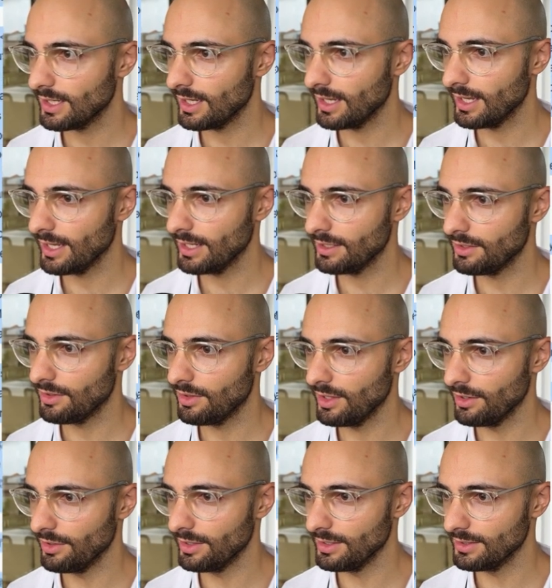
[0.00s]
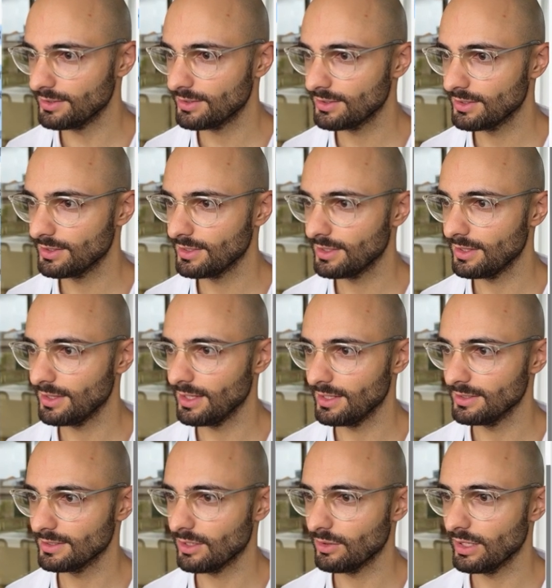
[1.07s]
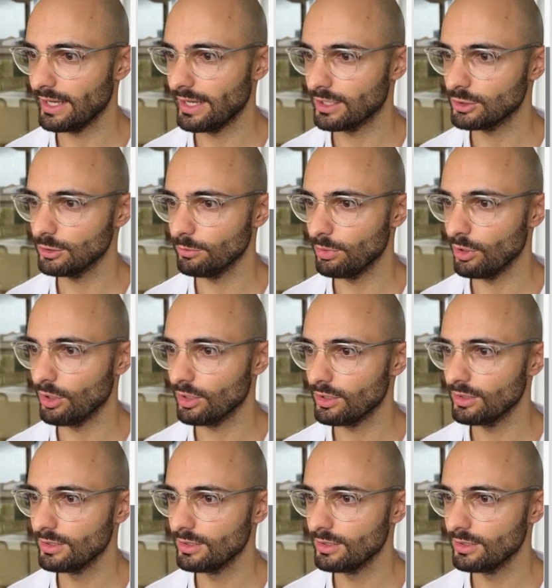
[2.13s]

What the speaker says: and there it is. That is our actual blog.